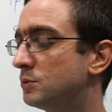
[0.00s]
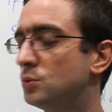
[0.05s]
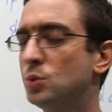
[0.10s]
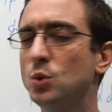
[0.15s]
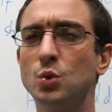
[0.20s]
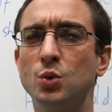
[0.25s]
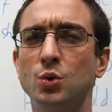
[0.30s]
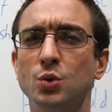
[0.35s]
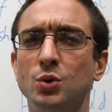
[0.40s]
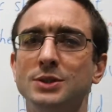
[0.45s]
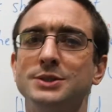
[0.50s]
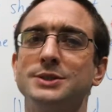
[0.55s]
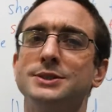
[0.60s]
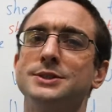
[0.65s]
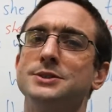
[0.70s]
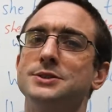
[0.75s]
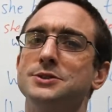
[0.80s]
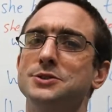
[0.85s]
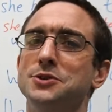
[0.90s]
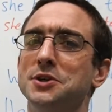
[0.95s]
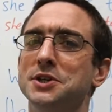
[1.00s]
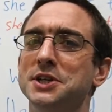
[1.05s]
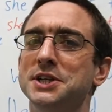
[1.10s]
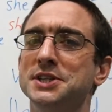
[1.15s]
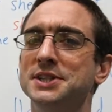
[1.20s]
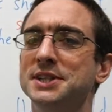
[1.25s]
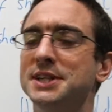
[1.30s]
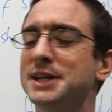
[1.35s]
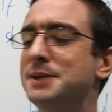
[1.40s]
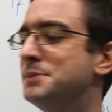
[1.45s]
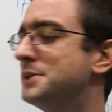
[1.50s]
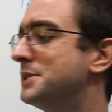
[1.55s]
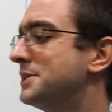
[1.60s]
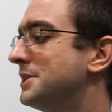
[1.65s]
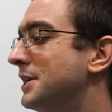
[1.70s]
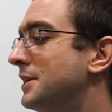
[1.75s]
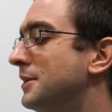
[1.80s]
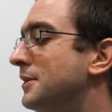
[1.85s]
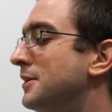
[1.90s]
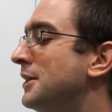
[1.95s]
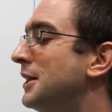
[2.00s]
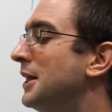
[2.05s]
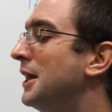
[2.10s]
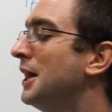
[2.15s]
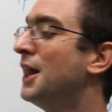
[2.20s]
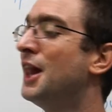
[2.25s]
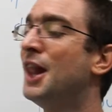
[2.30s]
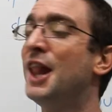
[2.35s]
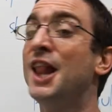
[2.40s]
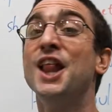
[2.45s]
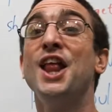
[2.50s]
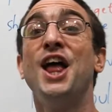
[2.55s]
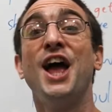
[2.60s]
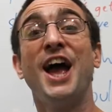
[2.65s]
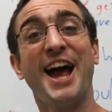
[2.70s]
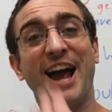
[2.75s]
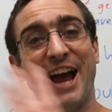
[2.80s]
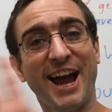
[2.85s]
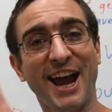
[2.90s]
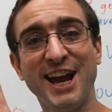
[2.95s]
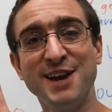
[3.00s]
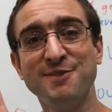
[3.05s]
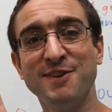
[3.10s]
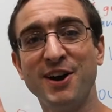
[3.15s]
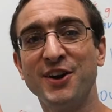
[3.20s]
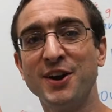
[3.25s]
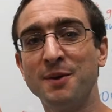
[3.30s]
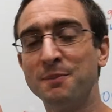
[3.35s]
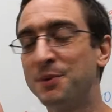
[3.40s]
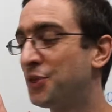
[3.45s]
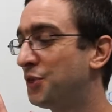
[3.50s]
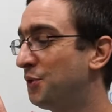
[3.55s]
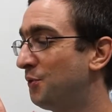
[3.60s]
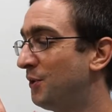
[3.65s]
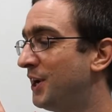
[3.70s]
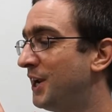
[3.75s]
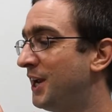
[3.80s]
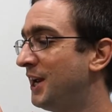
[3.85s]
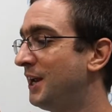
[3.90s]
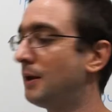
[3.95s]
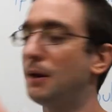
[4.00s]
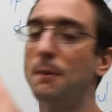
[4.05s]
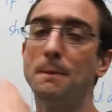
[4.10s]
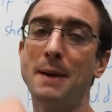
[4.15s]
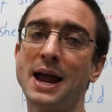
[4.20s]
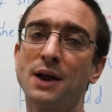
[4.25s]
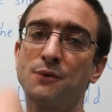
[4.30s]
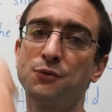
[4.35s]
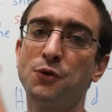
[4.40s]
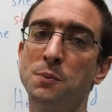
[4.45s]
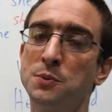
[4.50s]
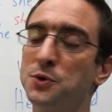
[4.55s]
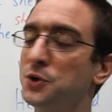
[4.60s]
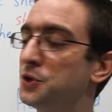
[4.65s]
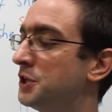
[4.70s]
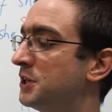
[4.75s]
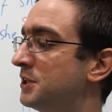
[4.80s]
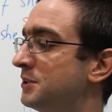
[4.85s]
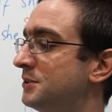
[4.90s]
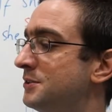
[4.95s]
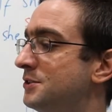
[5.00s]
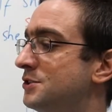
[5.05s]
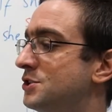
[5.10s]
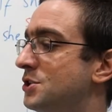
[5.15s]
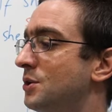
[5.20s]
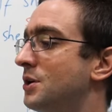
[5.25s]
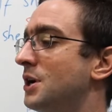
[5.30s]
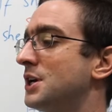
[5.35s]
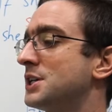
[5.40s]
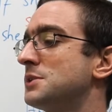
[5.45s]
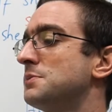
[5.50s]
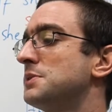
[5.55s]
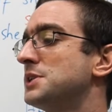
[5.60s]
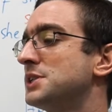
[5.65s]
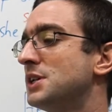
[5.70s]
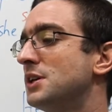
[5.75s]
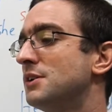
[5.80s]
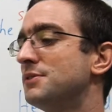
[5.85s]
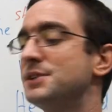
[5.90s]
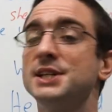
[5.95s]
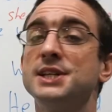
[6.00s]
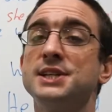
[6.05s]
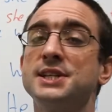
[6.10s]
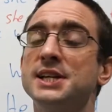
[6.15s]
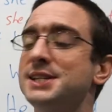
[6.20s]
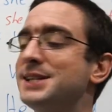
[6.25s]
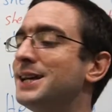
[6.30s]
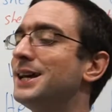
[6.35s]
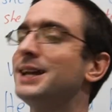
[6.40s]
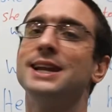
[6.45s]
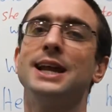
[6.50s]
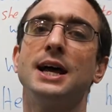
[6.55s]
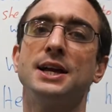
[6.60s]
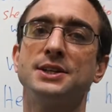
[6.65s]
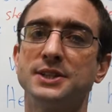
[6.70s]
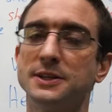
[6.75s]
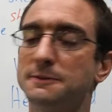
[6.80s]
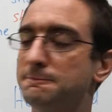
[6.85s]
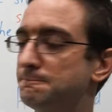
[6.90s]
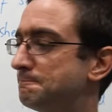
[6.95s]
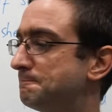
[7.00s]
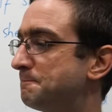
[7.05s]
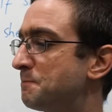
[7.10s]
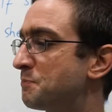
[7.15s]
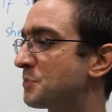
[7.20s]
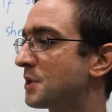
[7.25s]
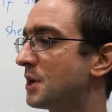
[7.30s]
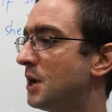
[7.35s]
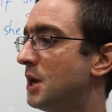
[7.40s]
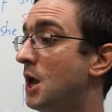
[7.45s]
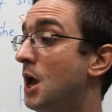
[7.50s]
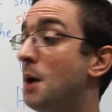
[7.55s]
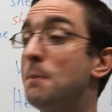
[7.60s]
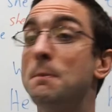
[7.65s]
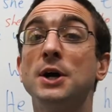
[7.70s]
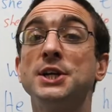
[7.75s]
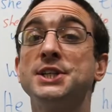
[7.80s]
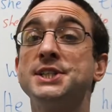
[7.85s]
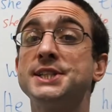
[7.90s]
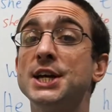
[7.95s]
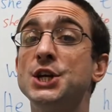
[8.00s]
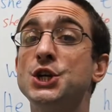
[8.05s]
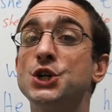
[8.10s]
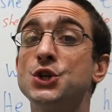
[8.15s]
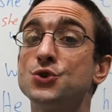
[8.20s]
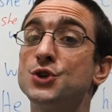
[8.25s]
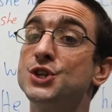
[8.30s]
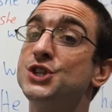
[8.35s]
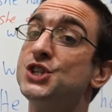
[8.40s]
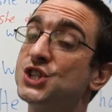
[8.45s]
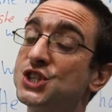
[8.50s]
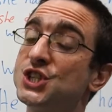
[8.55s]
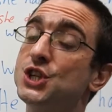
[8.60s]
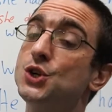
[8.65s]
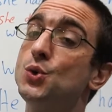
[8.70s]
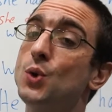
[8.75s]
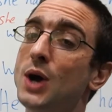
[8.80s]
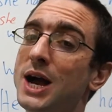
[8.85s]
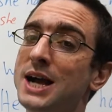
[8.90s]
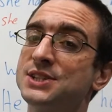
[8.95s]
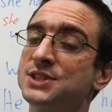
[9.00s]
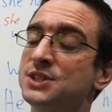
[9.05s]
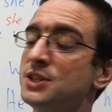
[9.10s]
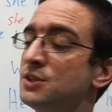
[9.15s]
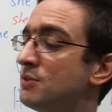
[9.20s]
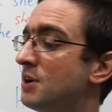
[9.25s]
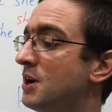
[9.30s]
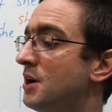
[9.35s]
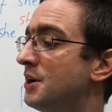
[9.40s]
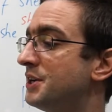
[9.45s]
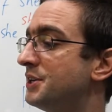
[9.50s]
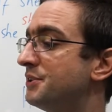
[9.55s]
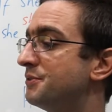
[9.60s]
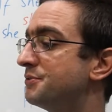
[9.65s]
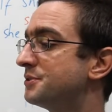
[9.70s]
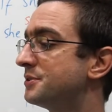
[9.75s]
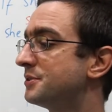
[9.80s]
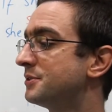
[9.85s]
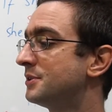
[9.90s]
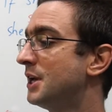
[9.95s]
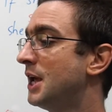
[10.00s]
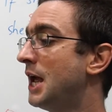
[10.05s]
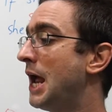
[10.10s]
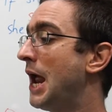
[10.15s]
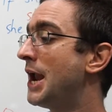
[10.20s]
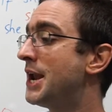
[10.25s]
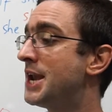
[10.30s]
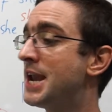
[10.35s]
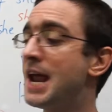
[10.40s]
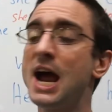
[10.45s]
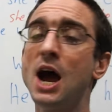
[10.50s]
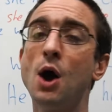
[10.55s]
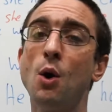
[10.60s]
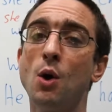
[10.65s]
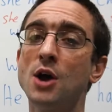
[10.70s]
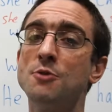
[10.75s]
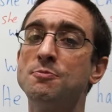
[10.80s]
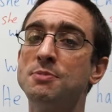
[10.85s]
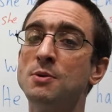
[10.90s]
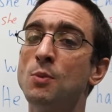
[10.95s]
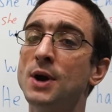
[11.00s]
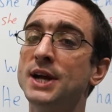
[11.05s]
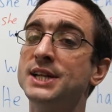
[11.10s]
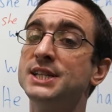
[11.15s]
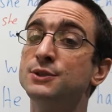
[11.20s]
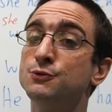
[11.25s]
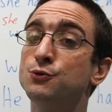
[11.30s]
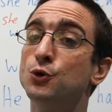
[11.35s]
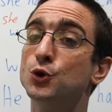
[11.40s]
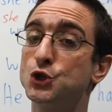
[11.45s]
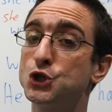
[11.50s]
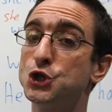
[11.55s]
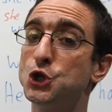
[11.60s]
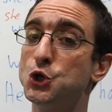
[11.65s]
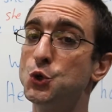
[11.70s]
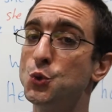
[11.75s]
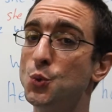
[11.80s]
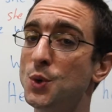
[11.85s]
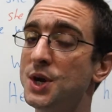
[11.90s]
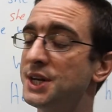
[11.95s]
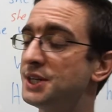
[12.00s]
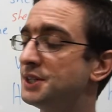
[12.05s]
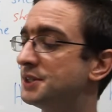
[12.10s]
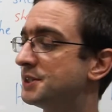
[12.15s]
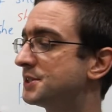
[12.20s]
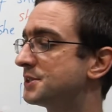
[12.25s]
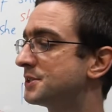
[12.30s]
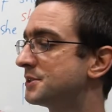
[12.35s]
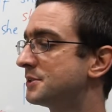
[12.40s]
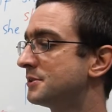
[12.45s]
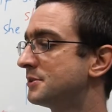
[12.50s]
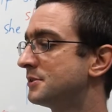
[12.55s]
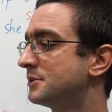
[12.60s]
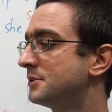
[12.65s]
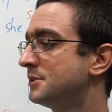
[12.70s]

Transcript: Not an easy name to say. Email number 3, back from Gunnar to customer service. It says, Lasse, my stationery still hasn't arrived. Now I've been waiting for 2 weeks.